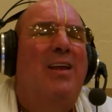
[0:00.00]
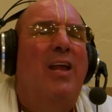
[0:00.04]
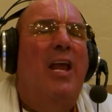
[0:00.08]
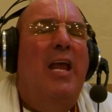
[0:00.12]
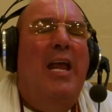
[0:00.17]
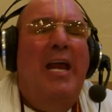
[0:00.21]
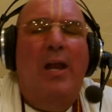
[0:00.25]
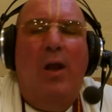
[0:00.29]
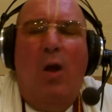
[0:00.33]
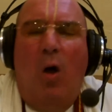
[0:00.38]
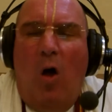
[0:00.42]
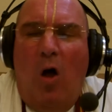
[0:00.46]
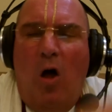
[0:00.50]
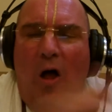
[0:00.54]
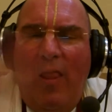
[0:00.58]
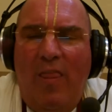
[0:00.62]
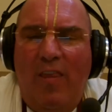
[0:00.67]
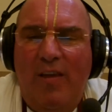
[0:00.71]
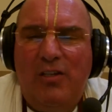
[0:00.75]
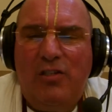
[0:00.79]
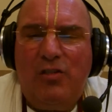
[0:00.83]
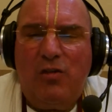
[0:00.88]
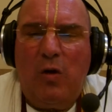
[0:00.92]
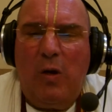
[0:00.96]
in all
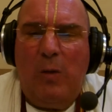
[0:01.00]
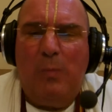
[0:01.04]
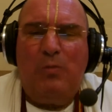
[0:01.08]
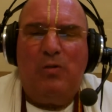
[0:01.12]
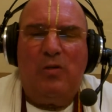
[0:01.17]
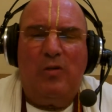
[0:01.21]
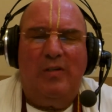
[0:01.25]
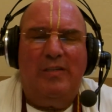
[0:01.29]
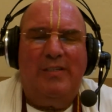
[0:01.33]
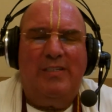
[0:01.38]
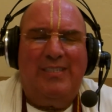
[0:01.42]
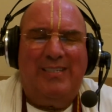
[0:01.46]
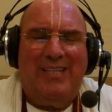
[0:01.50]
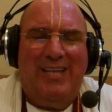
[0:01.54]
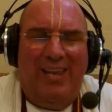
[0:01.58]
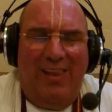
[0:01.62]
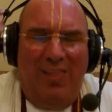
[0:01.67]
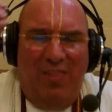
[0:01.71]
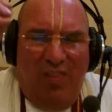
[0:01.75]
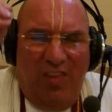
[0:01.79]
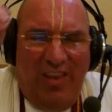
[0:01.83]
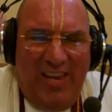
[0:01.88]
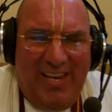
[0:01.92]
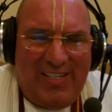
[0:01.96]
the scriptures,
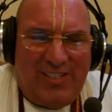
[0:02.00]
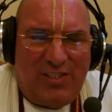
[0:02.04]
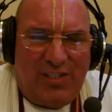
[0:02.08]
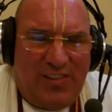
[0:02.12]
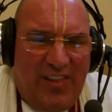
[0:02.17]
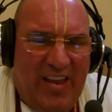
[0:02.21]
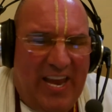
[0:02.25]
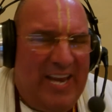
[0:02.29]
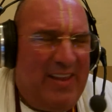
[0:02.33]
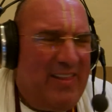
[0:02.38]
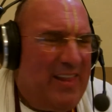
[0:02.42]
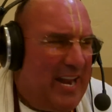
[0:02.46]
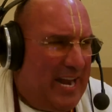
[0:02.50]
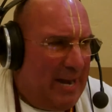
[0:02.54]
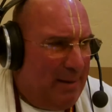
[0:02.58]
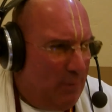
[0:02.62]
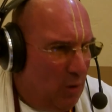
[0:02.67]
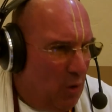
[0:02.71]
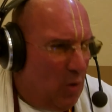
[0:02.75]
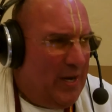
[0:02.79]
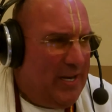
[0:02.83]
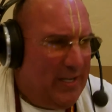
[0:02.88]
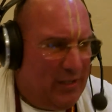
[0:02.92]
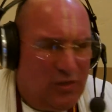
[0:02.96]
this thing that I'm
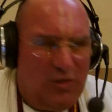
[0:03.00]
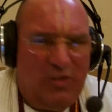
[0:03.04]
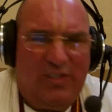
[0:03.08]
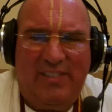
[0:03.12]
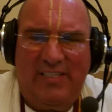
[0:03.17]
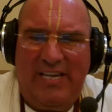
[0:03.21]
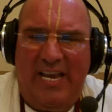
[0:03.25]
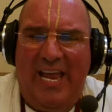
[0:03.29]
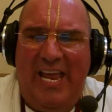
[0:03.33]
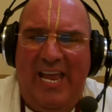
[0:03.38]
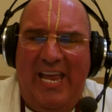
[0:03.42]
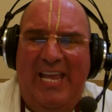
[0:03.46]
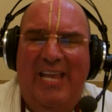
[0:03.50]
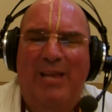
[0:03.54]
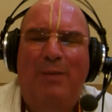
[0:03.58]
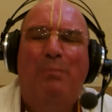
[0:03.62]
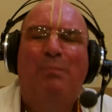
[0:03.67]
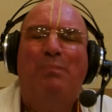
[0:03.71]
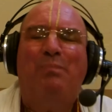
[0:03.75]
going to say,